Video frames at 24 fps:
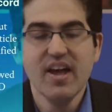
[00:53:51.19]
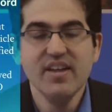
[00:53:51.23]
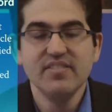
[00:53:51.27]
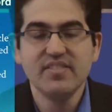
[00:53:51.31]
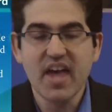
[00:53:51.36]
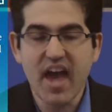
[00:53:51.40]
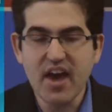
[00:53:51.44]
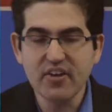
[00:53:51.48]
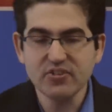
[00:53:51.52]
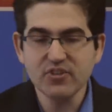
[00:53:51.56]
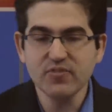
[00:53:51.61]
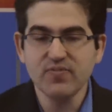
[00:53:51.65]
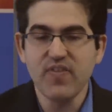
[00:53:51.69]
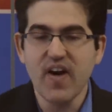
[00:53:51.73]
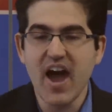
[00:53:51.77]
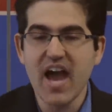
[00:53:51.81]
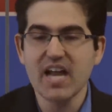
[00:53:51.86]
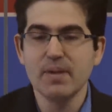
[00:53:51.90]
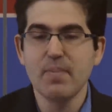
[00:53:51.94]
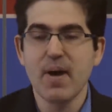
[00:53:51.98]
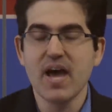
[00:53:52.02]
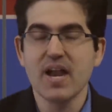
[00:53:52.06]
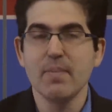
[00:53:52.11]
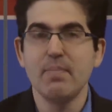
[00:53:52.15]

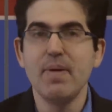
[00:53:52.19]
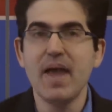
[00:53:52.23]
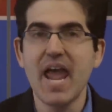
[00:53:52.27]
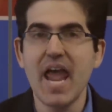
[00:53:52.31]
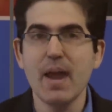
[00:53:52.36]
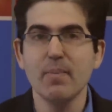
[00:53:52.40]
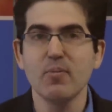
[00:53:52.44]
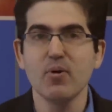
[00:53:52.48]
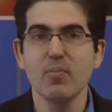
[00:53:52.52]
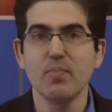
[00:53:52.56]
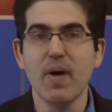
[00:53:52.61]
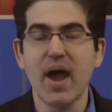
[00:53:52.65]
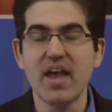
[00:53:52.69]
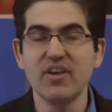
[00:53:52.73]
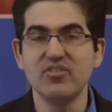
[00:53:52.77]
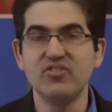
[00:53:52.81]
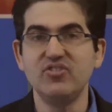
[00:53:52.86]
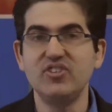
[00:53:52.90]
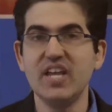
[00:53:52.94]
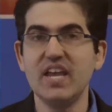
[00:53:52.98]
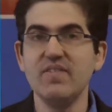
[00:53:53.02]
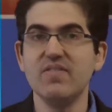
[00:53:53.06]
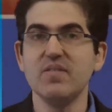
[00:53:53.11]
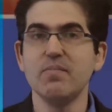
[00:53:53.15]
testified about a paper by
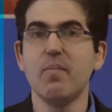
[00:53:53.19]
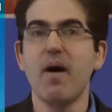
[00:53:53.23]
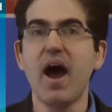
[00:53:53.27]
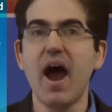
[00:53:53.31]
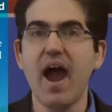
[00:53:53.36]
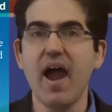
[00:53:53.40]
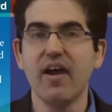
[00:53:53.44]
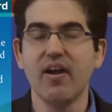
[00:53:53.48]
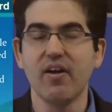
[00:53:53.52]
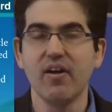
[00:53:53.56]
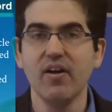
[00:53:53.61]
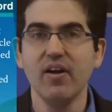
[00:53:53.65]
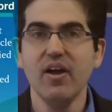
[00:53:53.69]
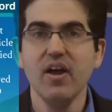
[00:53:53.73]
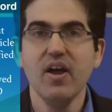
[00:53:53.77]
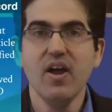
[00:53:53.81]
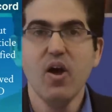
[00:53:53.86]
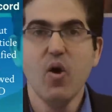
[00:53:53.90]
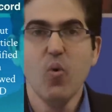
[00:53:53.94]
Stephen Meyer,